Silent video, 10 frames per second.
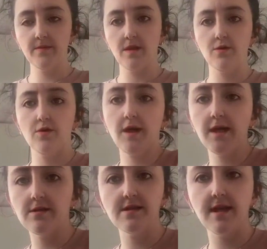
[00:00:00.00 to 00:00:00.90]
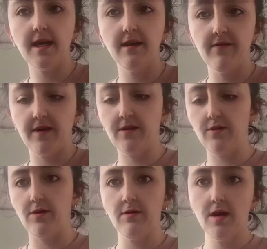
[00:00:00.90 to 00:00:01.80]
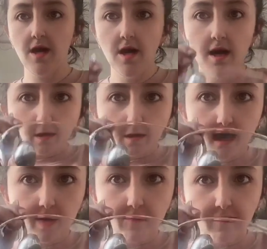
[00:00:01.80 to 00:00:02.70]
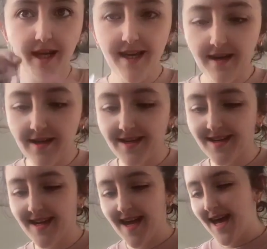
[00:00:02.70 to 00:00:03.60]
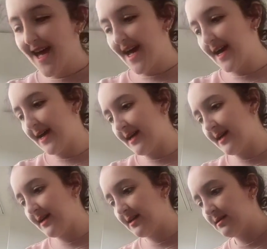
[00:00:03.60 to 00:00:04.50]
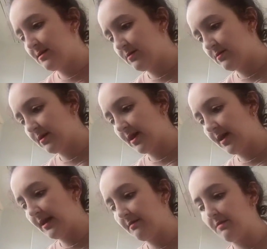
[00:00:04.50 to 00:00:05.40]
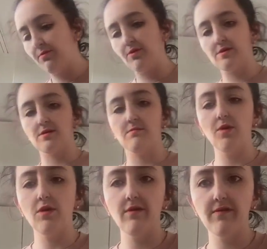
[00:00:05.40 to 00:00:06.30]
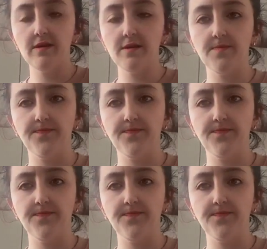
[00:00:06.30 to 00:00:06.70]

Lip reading: Oh, you cannot see anything, do you? Over here. And okay, let me put some more of it.